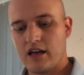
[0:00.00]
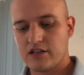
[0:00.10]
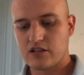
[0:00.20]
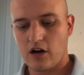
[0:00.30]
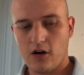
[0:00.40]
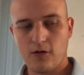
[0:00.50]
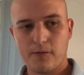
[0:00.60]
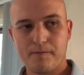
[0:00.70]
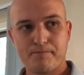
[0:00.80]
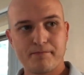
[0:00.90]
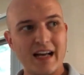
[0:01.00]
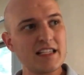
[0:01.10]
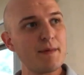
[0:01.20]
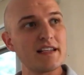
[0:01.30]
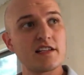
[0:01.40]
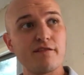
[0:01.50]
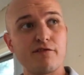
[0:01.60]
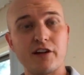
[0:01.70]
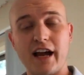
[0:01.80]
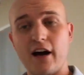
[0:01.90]
So that's my tip
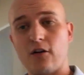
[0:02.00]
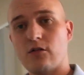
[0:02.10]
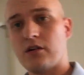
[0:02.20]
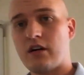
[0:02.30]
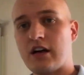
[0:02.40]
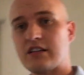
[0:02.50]
for now.